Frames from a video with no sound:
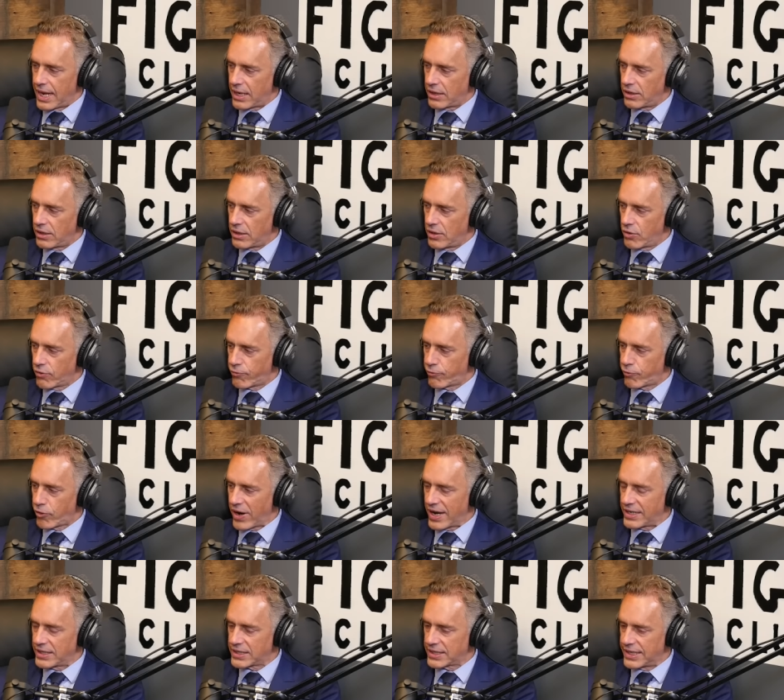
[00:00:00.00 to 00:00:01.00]
and your
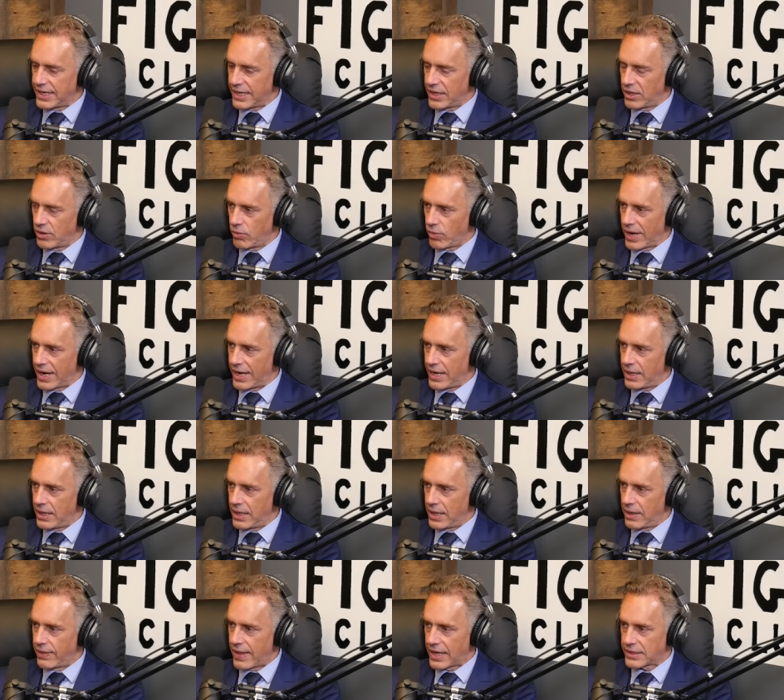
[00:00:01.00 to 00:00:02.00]
friends get in the
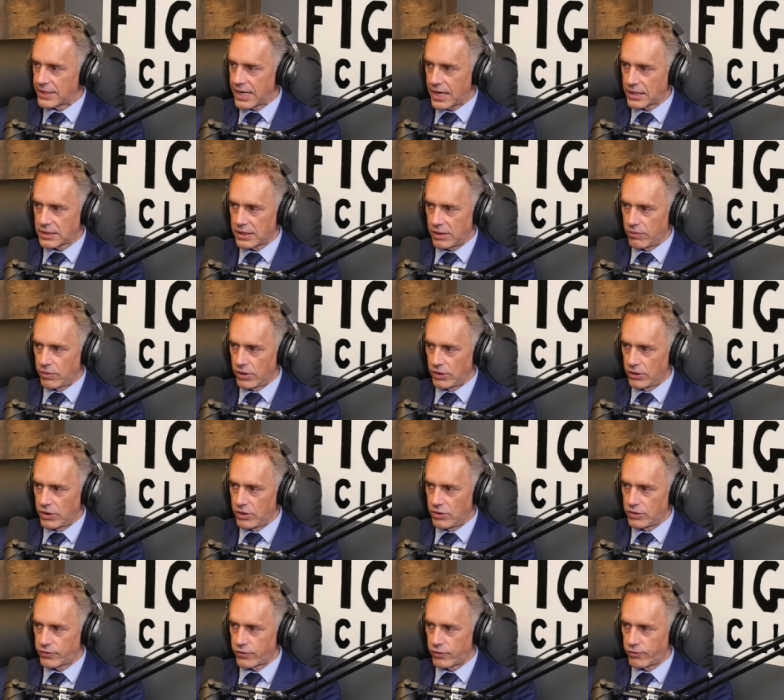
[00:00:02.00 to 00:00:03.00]
way, that's actually real
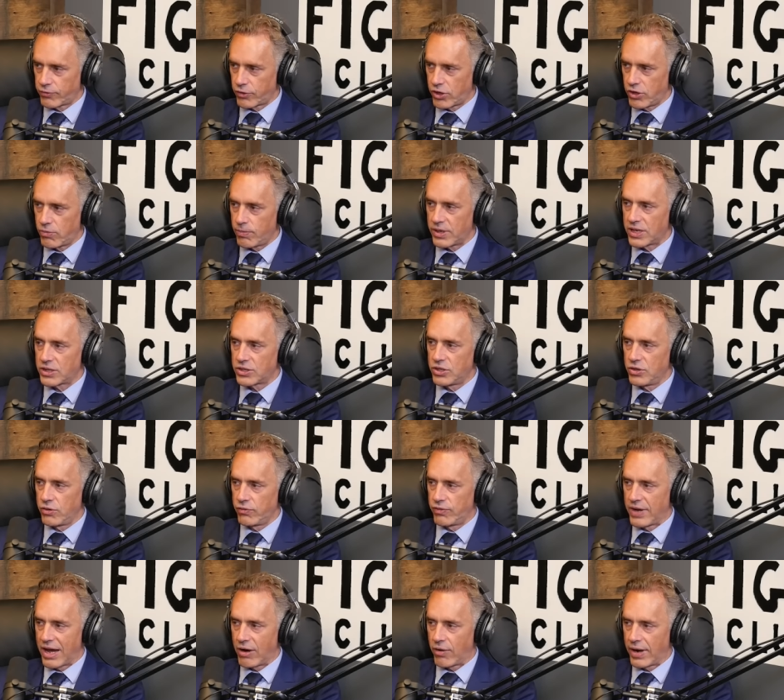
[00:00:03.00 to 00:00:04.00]
useful for you, because
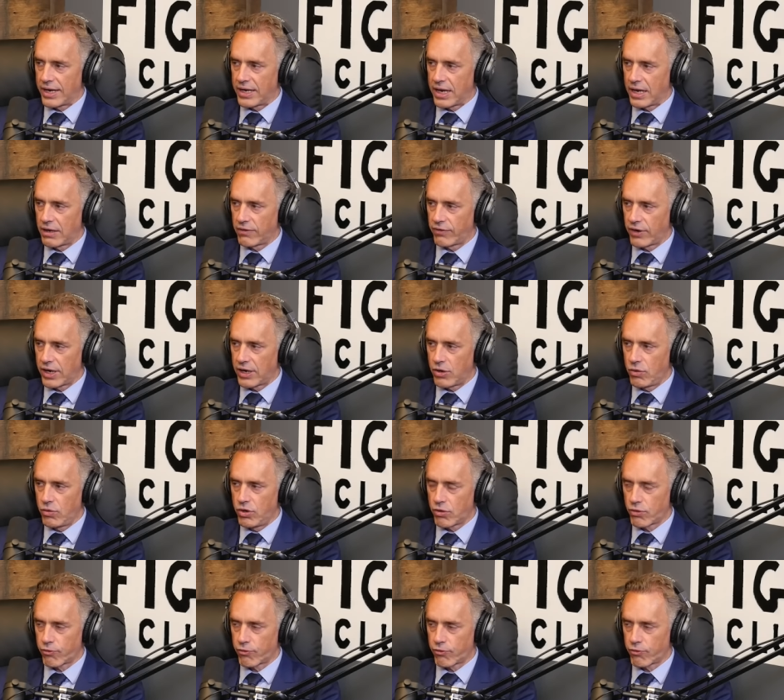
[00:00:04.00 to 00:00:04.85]
you've now identified who